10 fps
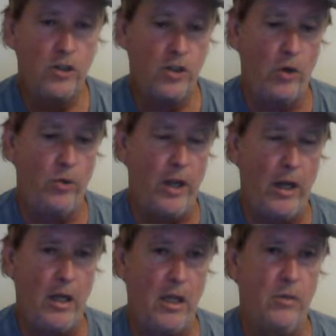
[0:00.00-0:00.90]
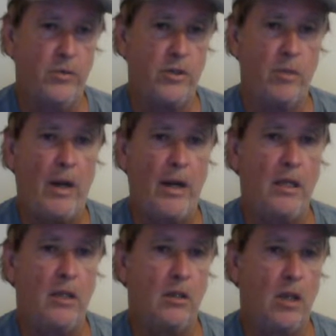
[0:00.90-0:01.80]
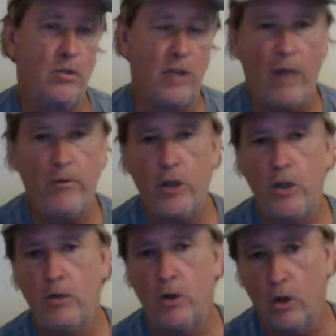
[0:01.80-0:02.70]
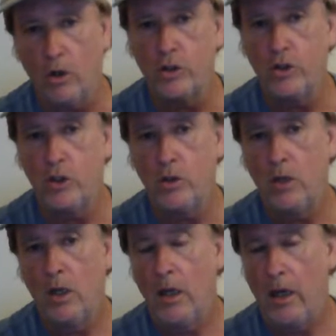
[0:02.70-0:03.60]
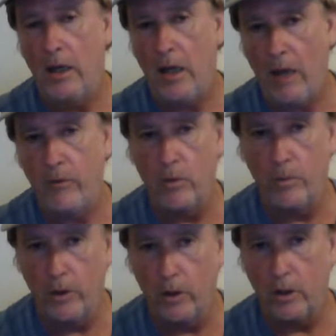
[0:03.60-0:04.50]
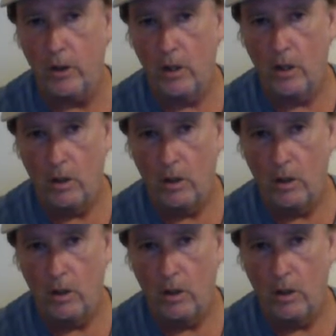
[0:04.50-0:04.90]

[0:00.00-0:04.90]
so that if somebody goes after you to hurt you and have your book